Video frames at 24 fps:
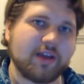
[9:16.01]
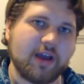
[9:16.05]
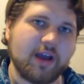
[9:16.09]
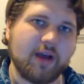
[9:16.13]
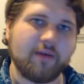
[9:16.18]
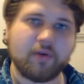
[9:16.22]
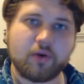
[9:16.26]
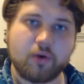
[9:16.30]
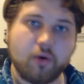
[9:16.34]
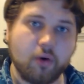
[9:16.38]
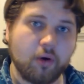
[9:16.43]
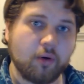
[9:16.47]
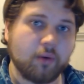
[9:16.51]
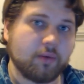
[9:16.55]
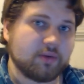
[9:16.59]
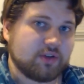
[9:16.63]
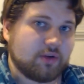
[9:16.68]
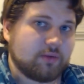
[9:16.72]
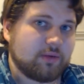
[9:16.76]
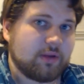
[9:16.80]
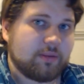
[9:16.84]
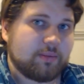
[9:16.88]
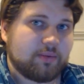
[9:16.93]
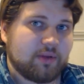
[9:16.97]
Covered Core
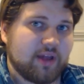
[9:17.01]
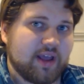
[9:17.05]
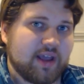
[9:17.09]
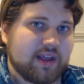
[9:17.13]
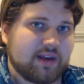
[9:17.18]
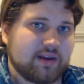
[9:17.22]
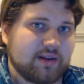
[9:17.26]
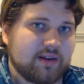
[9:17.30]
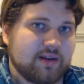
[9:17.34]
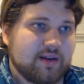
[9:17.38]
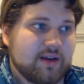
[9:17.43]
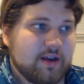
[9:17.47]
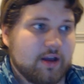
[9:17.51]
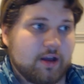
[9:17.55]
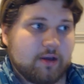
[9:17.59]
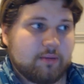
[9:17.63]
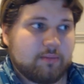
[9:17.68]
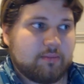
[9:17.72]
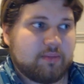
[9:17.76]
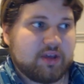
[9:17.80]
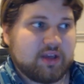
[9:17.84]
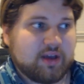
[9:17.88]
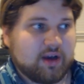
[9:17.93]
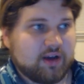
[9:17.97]
was only played
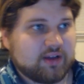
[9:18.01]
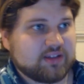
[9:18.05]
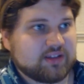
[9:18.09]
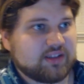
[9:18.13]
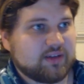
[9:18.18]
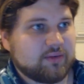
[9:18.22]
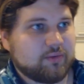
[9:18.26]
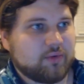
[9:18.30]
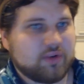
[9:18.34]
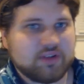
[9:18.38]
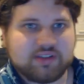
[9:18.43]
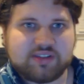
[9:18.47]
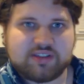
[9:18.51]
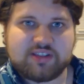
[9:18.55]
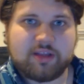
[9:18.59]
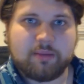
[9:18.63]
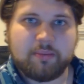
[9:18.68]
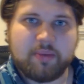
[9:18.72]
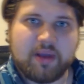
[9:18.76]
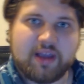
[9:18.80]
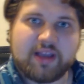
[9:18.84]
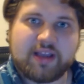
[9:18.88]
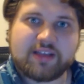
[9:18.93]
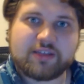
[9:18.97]
because it was
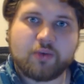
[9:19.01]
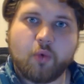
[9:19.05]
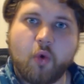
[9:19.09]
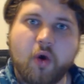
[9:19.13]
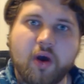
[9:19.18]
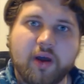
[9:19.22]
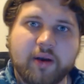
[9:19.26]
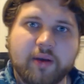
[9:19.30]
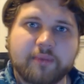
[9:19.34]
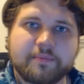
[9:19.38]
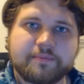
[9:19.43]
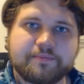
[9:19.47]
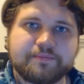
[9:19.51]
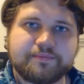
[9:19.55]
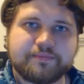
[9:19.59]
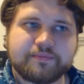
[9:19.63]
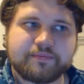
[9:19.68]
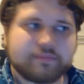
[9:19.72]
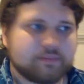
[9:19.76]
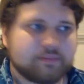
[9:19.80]
the biggest one.